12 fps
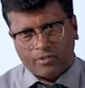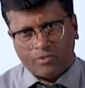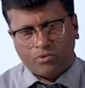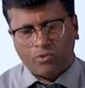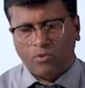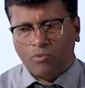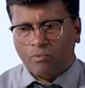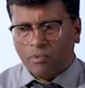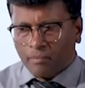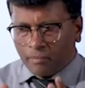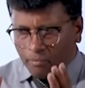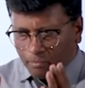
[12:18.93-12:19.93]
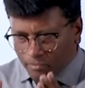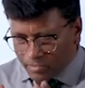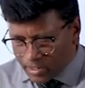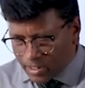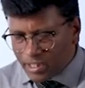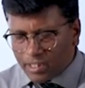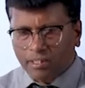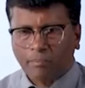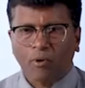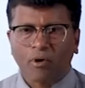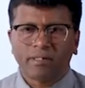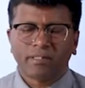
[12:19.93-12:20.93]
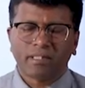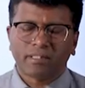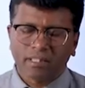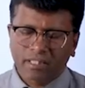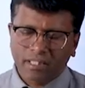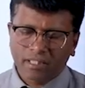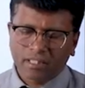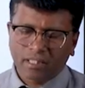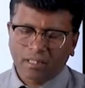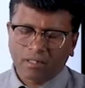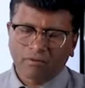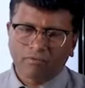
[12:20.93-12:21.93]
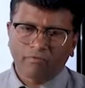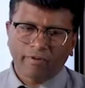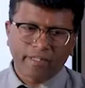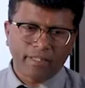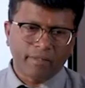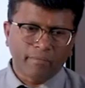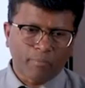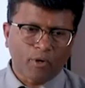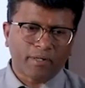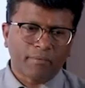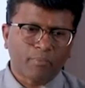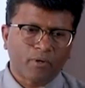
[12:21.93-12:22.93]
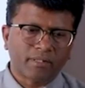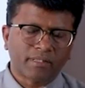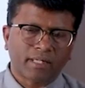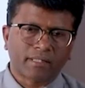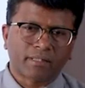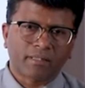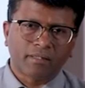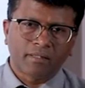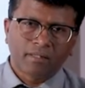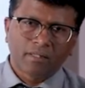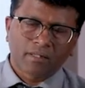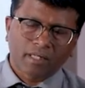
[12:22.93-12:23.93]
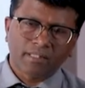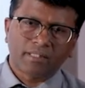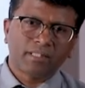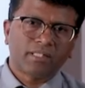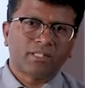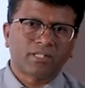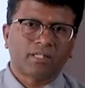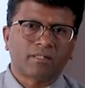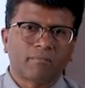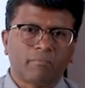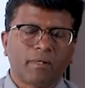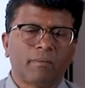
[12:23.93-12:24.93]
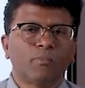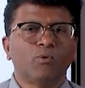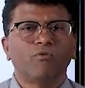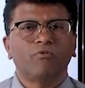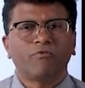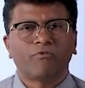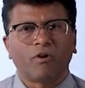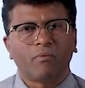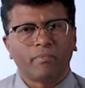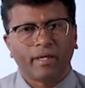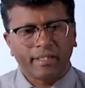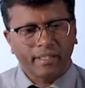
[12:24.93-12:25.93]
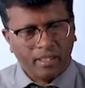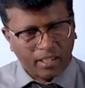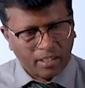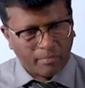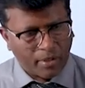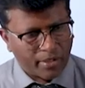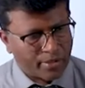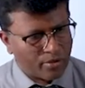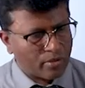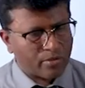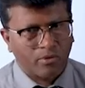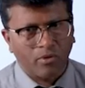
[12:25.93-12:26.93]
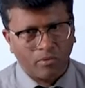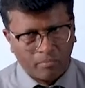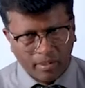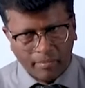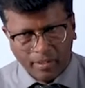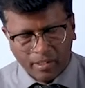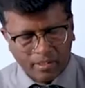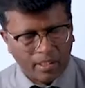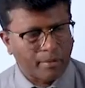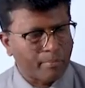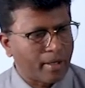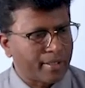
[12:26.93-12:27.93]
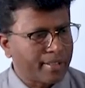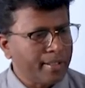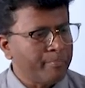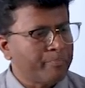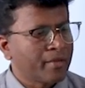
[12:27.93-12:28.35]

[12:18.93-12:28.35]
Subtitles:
So this is the point, that this is a very important point, that consideration may move from any other party also, maybe third party.